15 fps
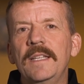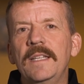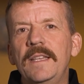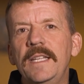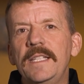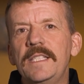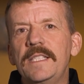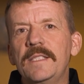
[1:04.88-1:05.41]

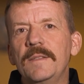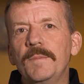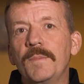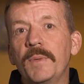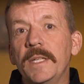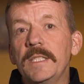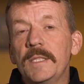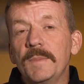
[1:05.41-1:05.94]
this
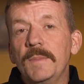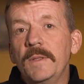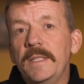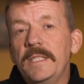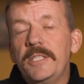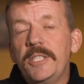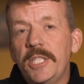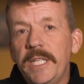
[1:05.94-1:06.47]
principle
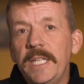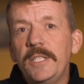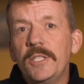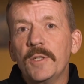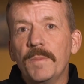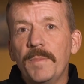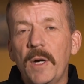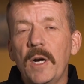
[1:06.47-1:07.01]
is cheat
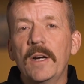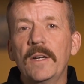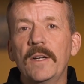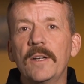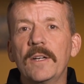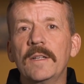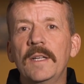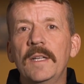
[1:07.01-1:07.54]
your
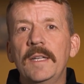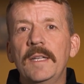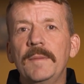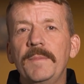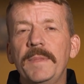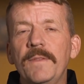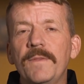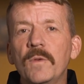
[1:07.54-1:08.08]
partner
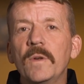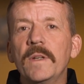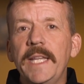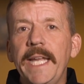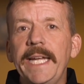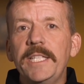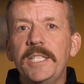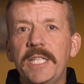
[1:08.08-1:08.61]
before
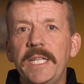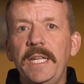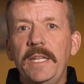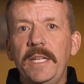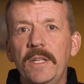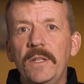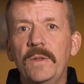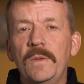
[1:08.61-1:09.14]
they cheat
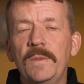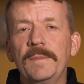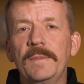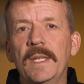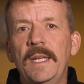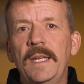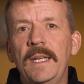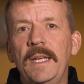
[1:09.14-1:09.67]
you.
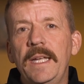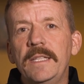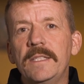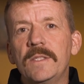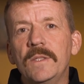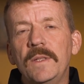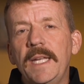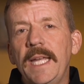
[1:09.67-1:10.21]
And
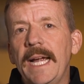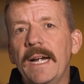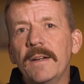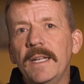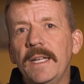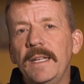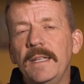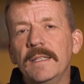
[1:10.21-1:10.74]
so
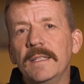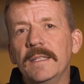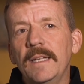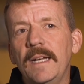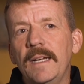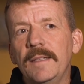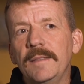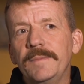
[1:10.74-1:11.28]
Gary,
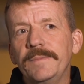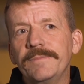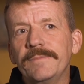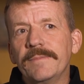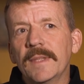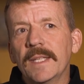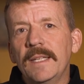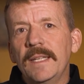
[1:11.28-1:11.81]

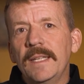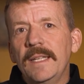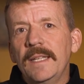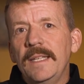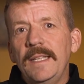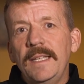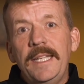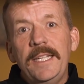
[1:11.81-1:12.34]

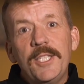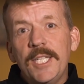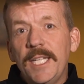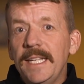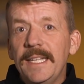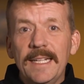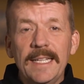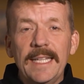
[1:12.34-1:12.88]
he
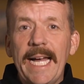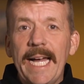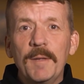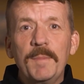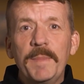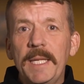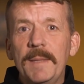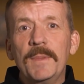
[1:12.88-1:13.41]
cheated a lot
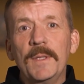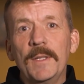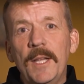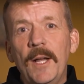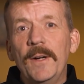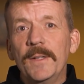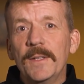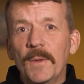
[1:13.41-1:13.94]
of people
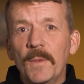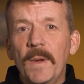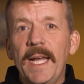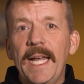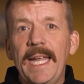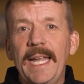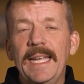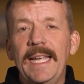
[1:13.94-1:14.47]
along the
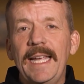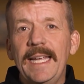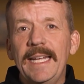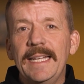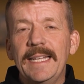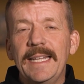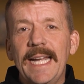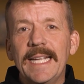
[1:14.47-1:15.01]
way,
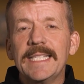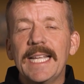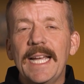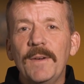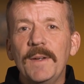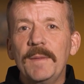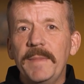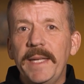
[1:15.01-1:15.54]
and that's
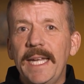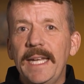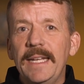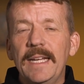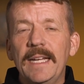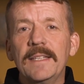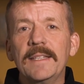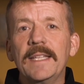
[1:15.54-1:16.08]
how he
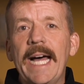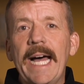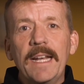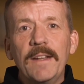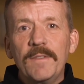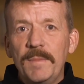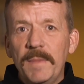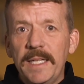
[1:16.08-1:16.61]
made a lot
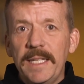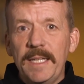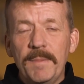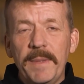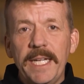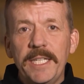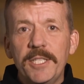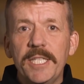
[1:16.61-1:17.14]
of money,
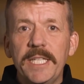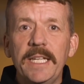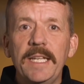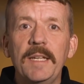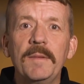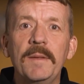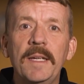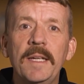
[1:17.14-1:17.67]
by
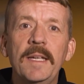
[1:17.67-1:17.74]
cheating